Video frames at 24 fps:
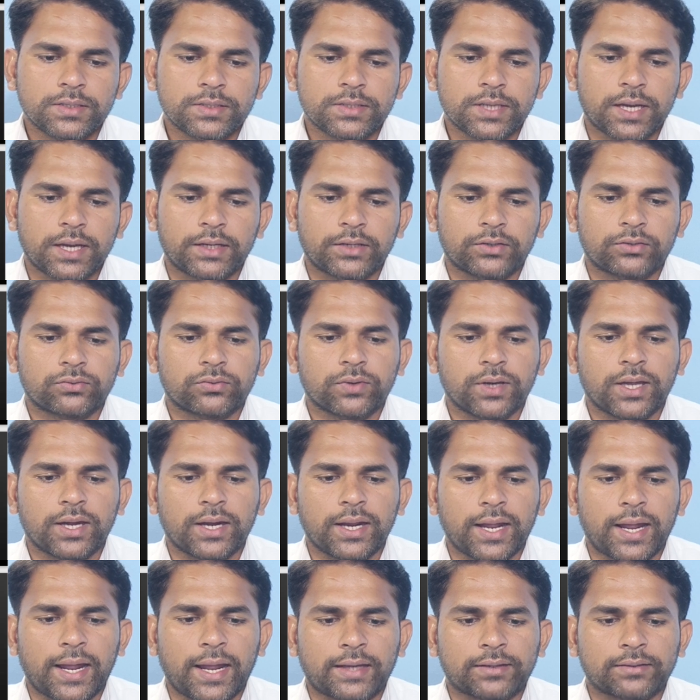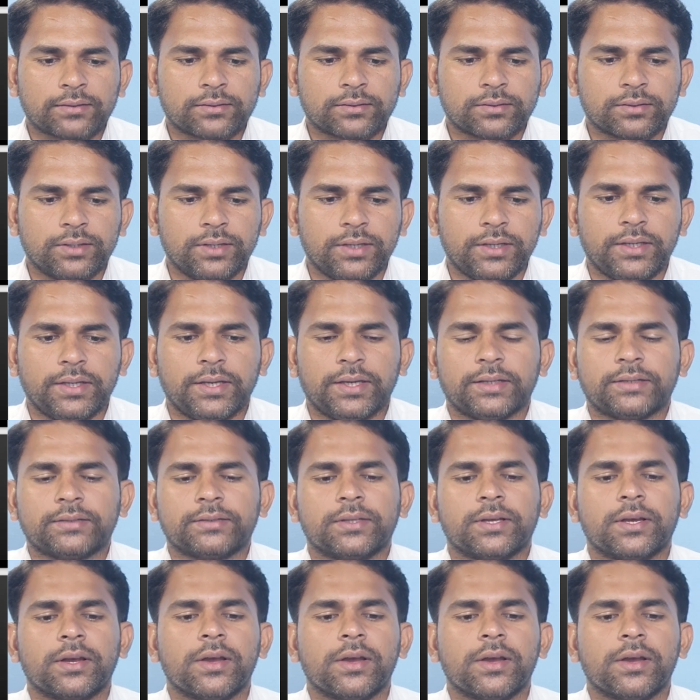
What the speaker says: sin square x dx.